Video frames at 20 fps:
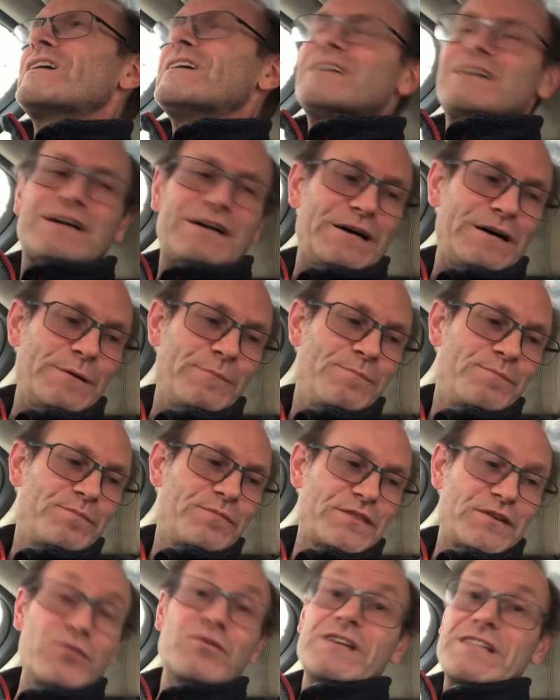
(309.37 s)
There
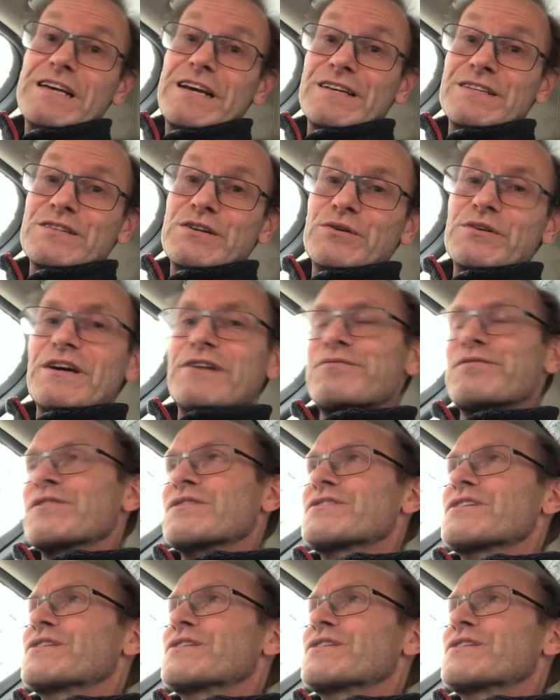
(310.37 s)
really is no difference.